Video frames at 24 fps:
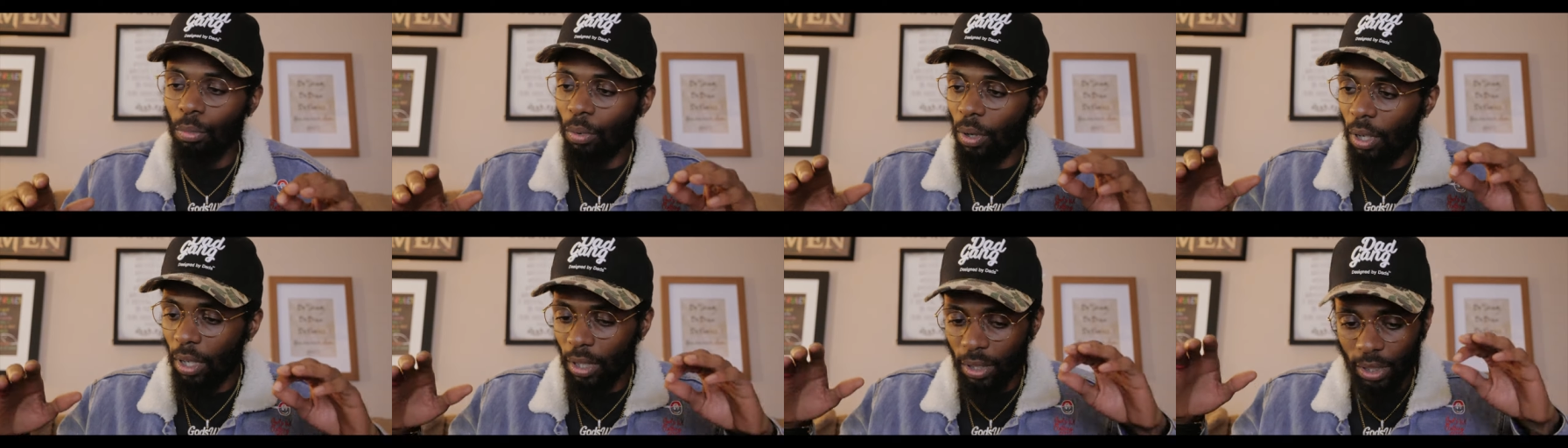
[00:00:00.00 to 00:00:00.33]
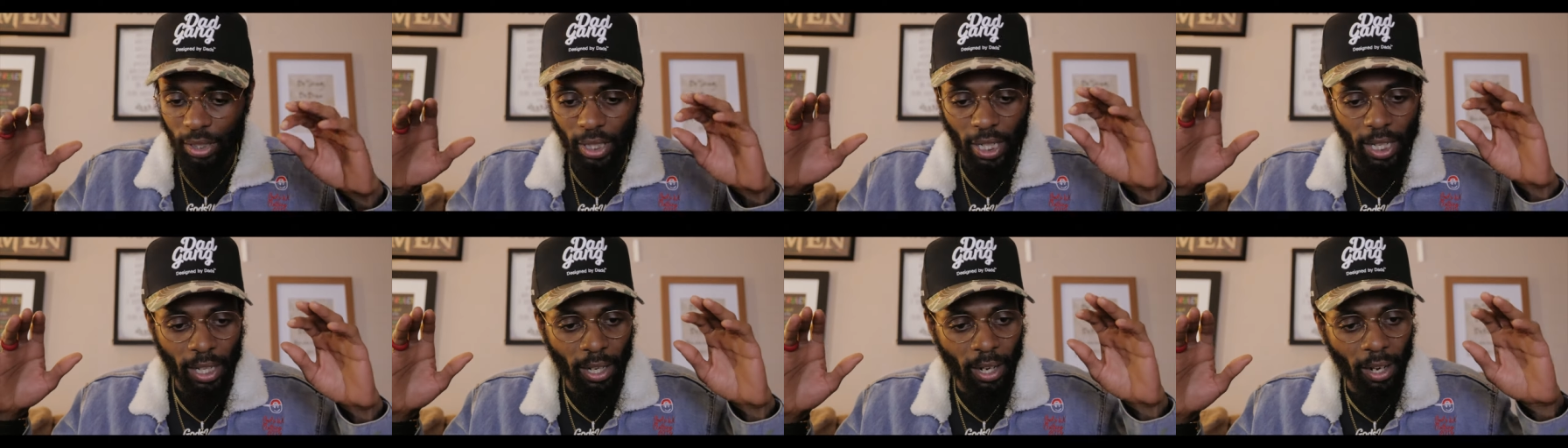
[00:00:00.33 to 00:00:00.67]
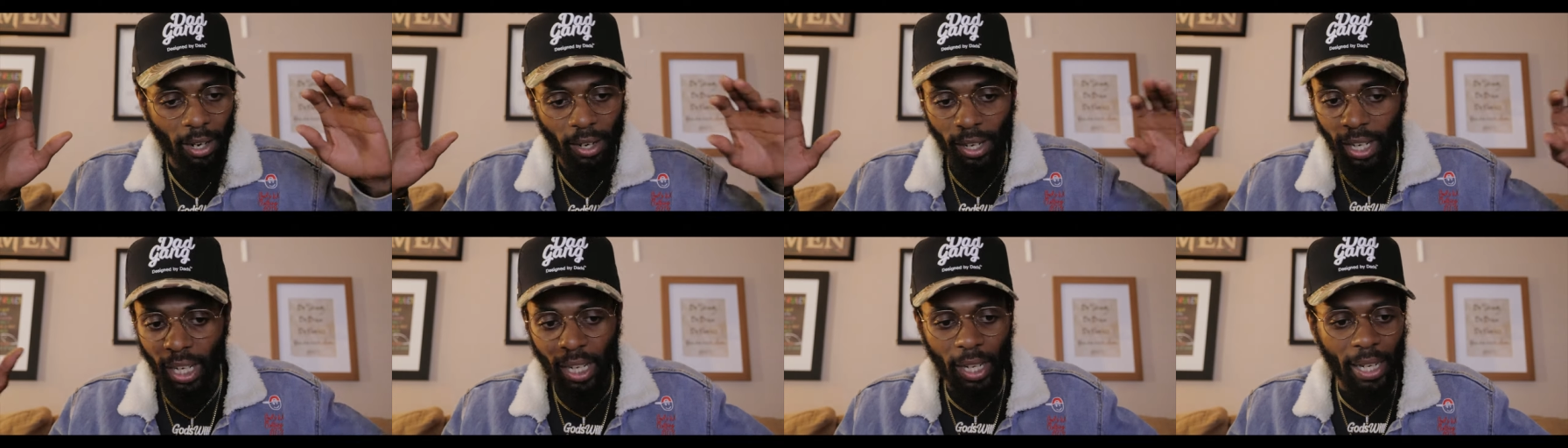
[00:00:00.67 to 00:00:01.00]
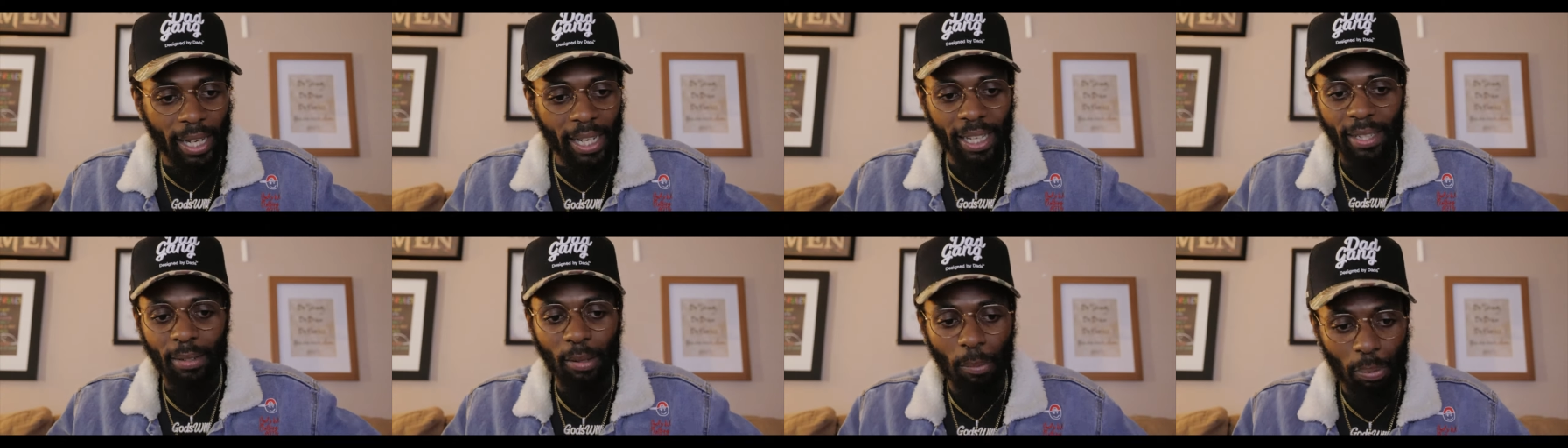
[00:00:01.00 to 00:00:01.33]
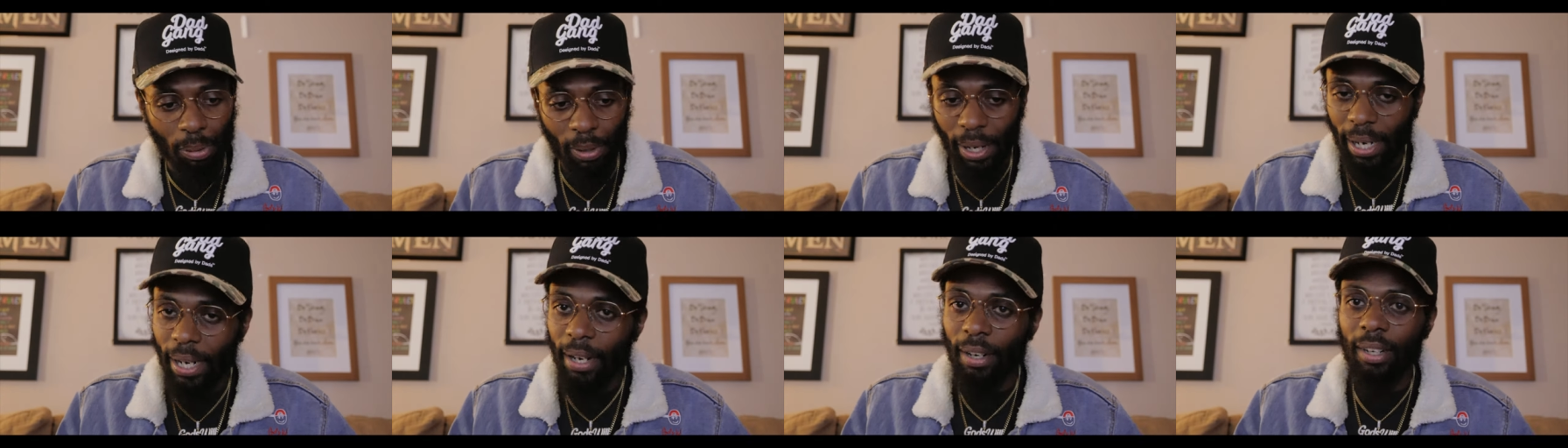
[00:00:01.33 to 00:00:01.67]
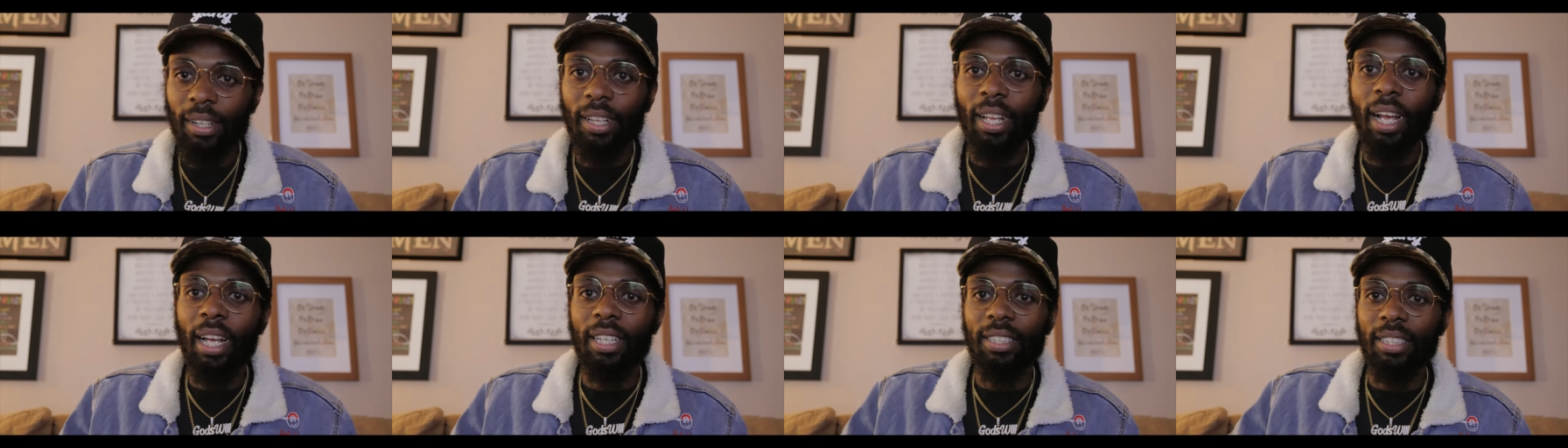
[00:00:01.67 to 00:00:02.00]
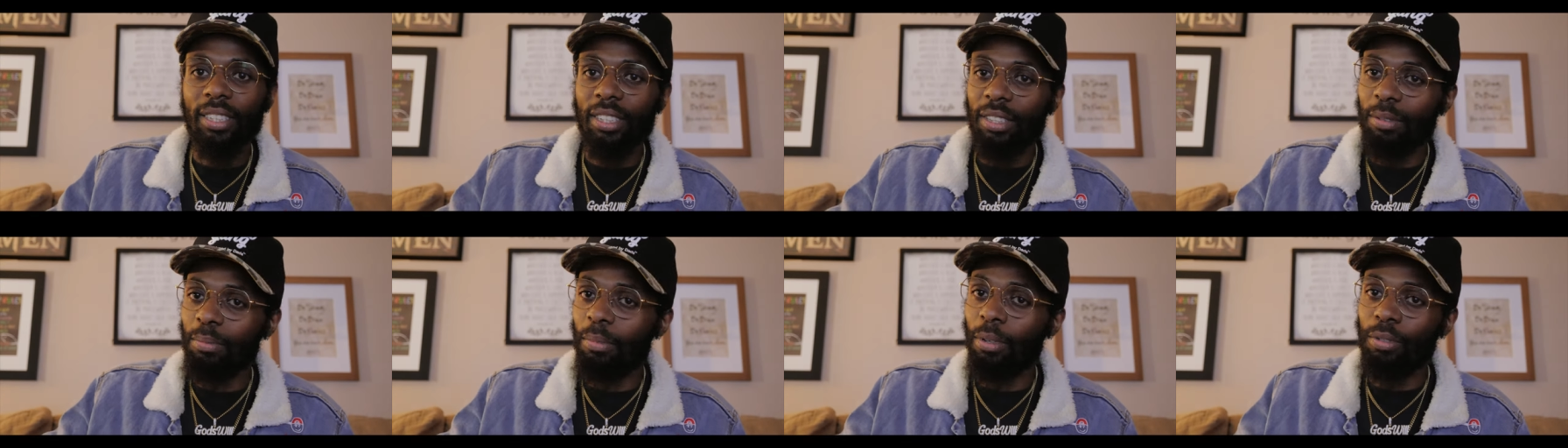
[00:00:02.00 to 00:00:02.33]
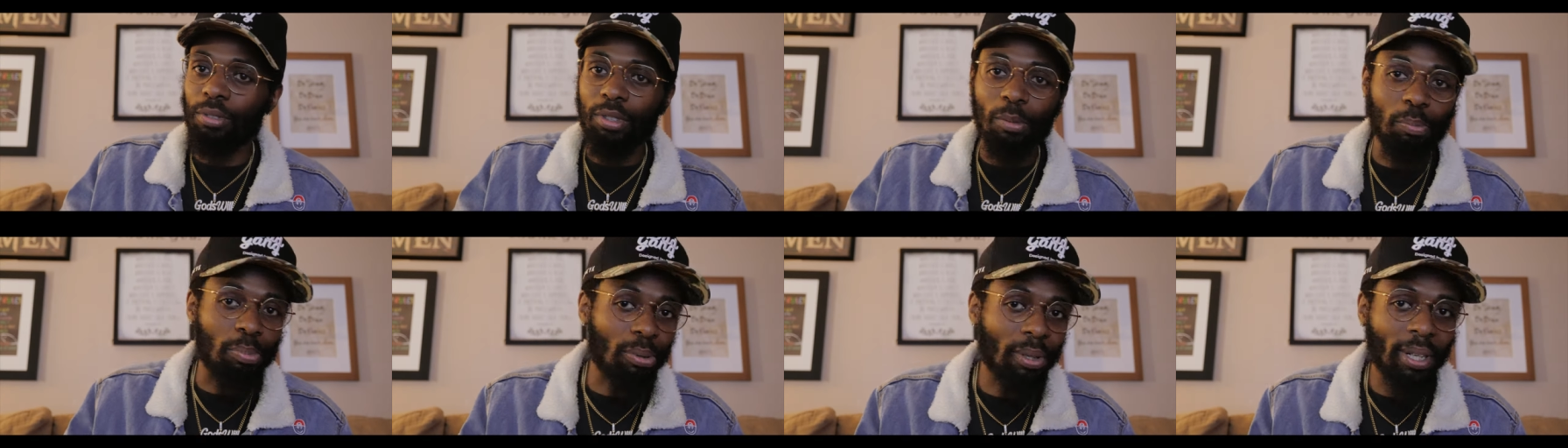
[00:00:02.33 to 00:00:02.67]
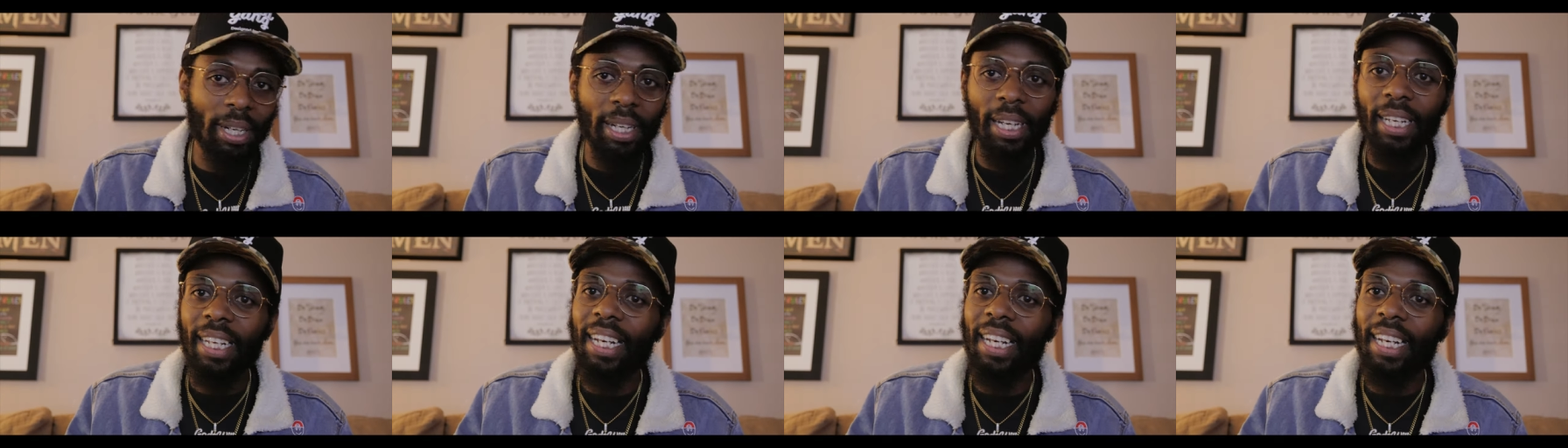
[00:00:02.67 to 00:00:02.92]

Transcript: ones that are in the prayer closets the most, to praying.